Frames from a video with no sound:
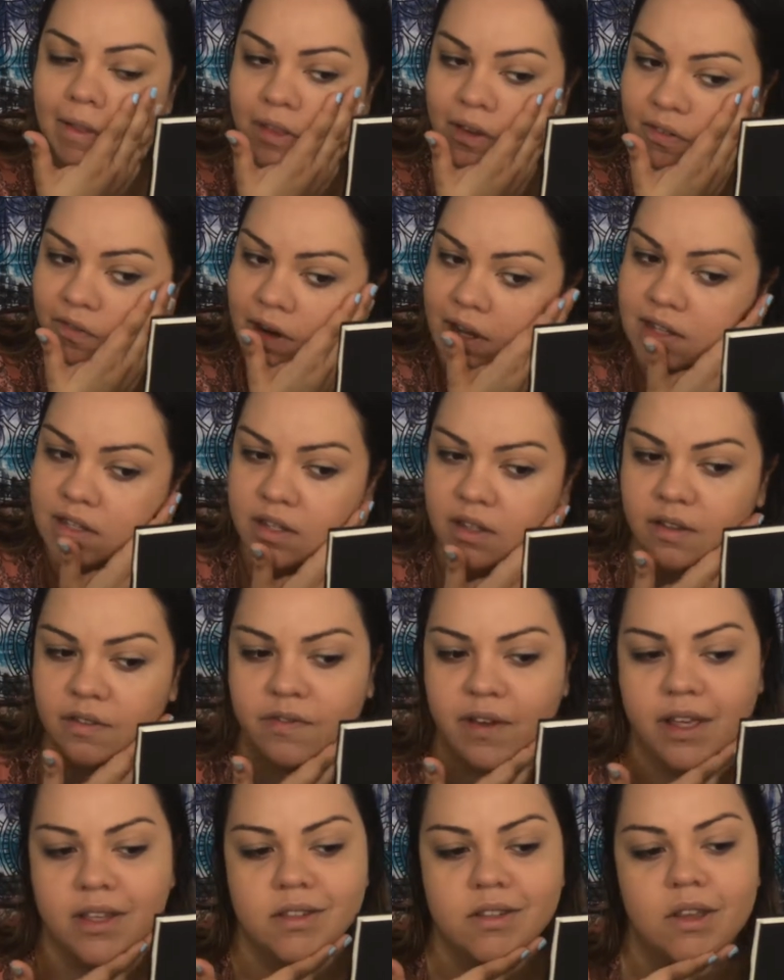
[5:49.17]
the rest of the
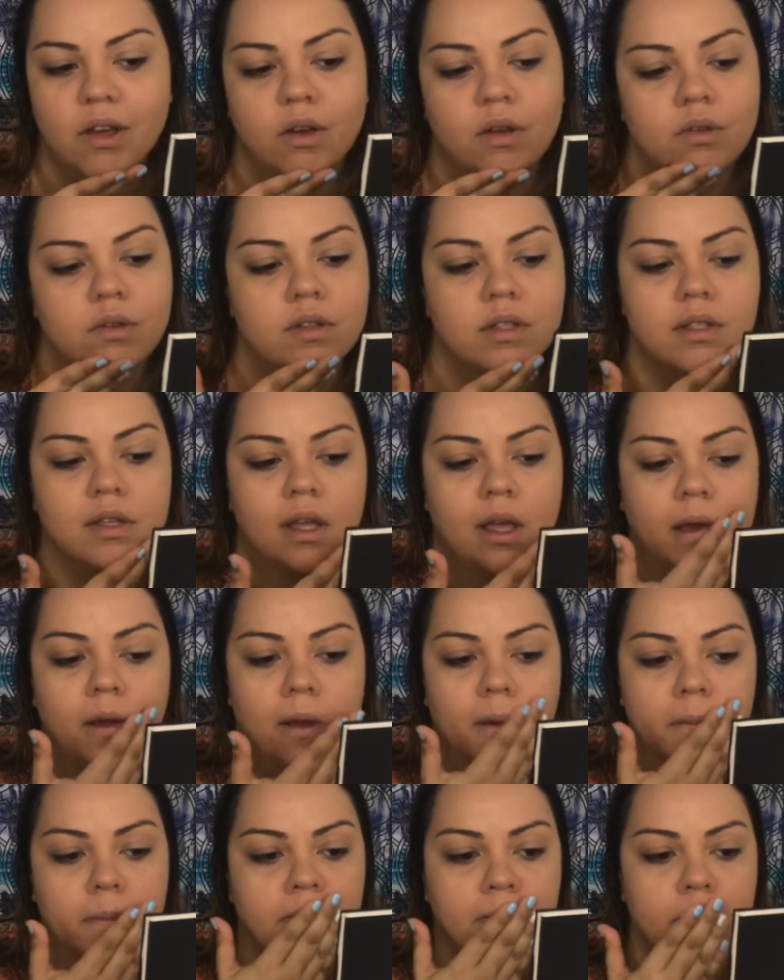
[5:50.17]
face goes,
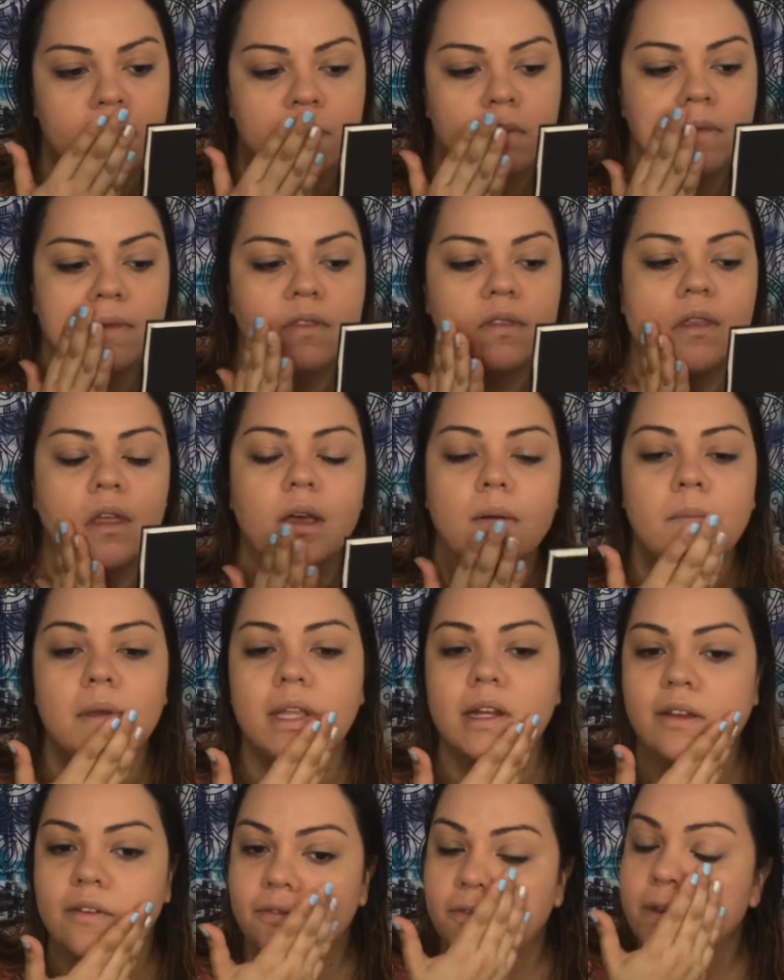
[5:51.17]
I
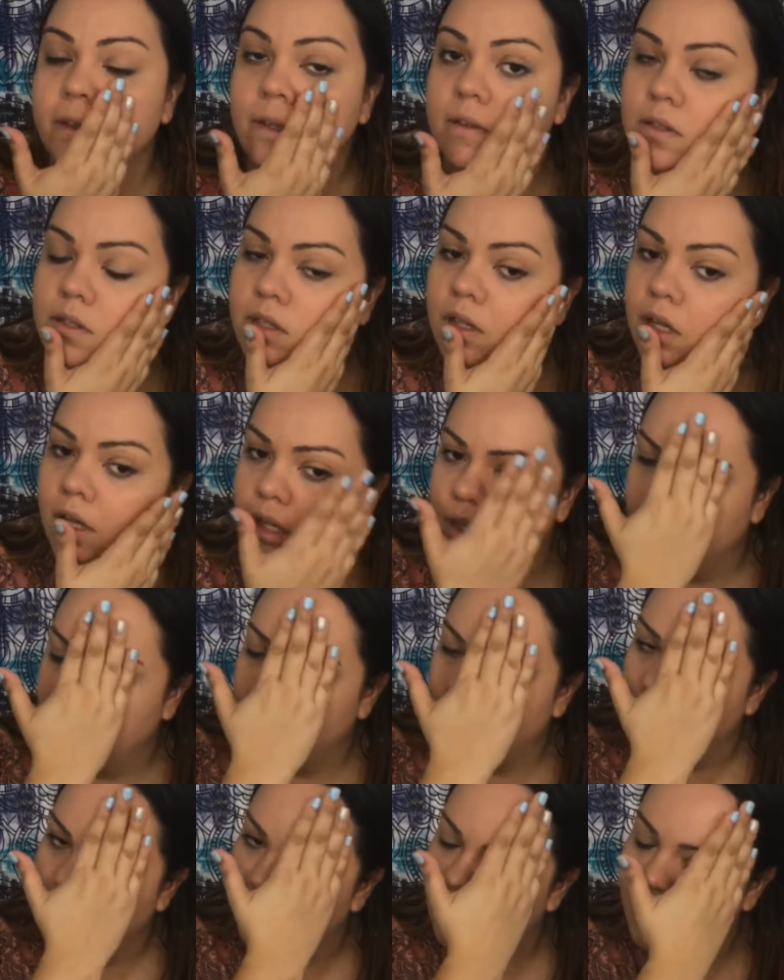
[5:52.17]
mean, it feels good,